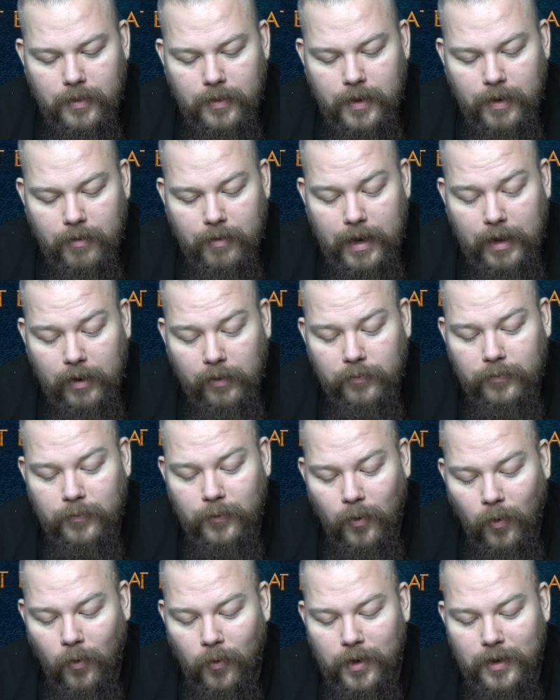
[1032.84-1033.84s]
They're Elf,
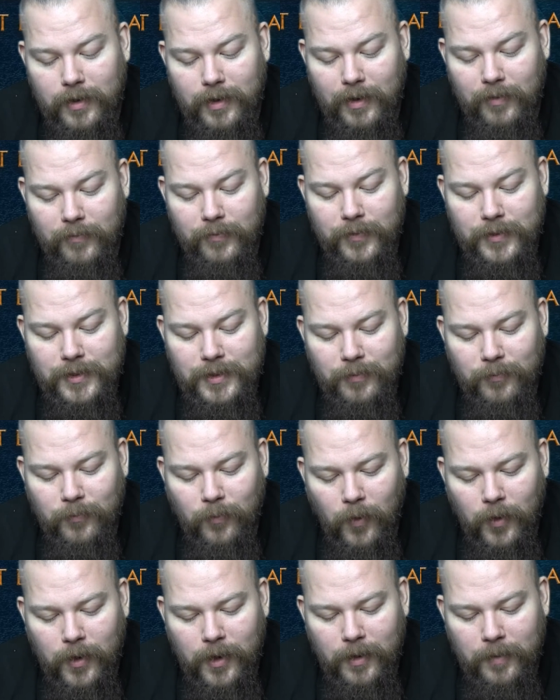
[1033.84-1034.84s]
Lothlorien, Infantry and
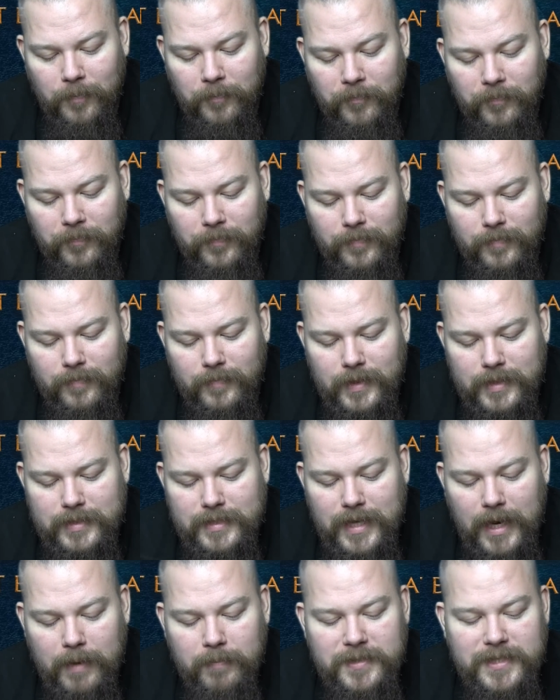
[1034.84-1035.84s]
Warrior.
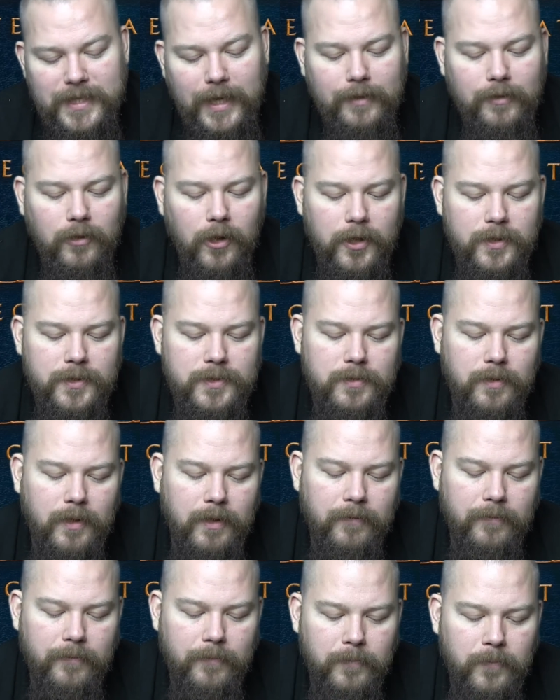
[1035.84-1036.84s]
Same stat line, so
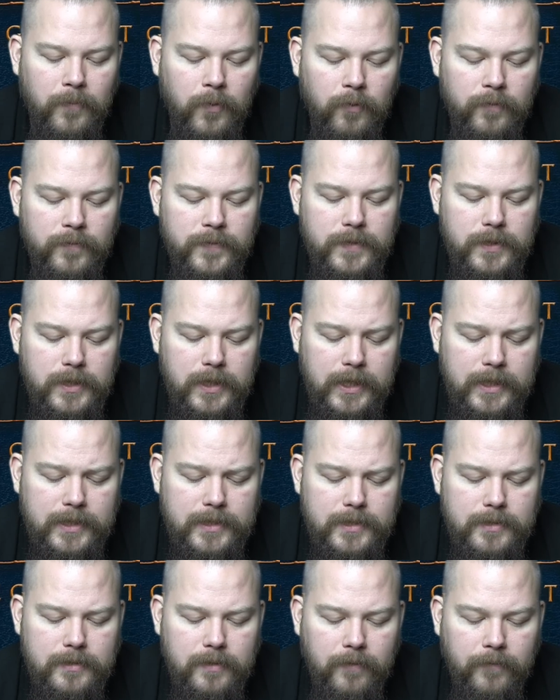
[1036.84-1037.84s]
they've move
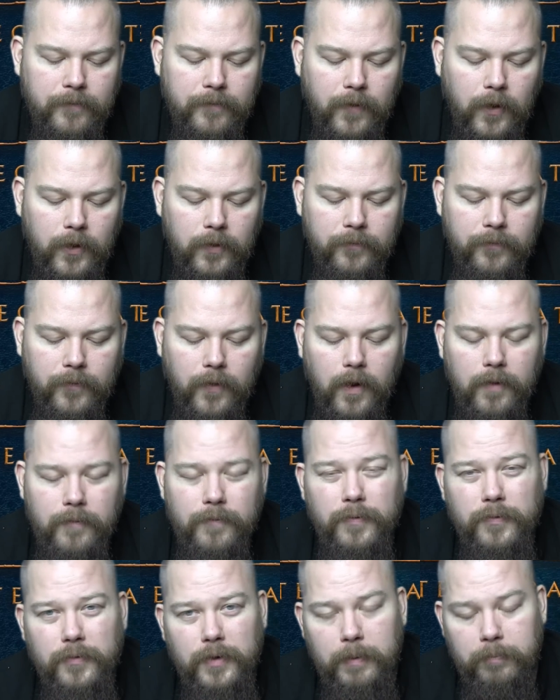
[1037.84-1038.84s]
6, fight 5,
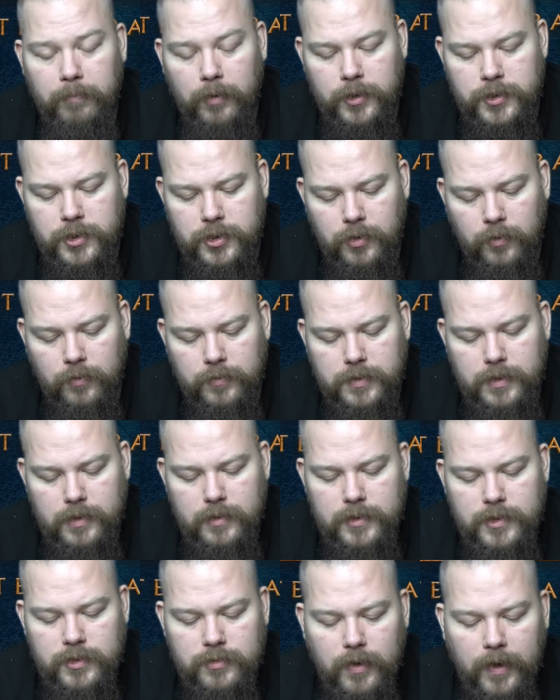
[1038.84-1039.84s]
3+ shoot,
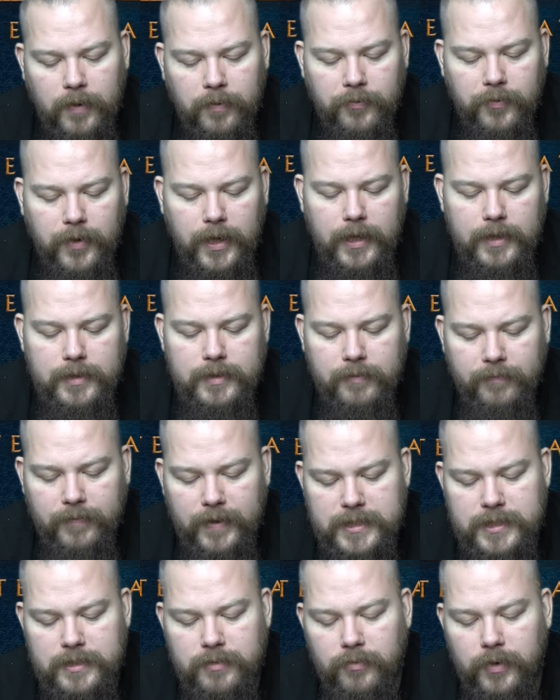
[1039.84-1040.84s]
strength 3,
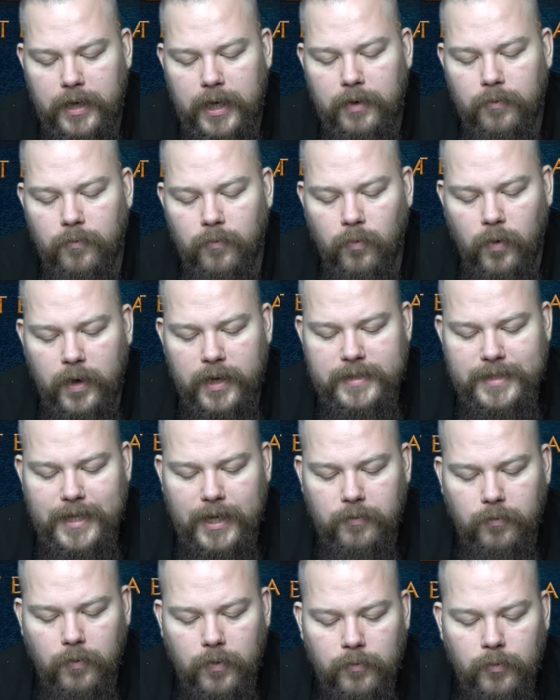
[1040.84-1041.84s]
defense 3, 1
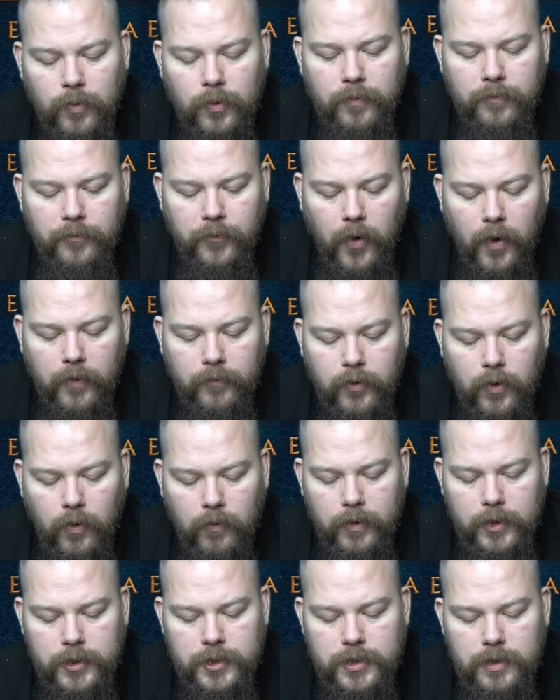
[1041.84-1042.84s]
attack, 1 wound, 5
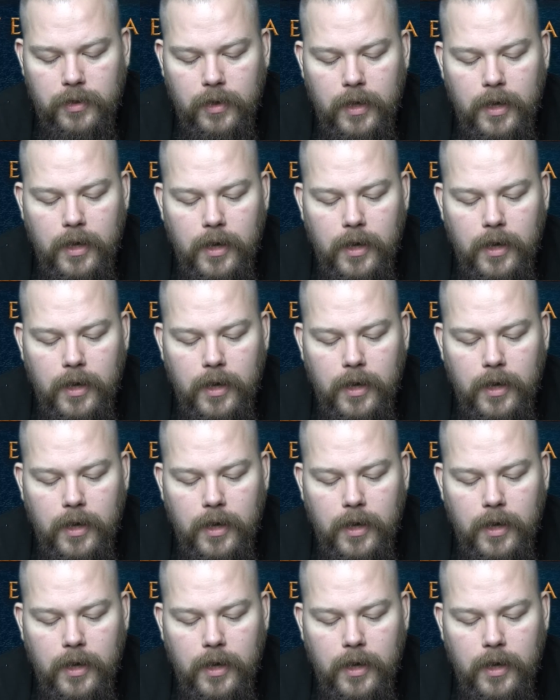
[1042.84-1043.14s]
courage.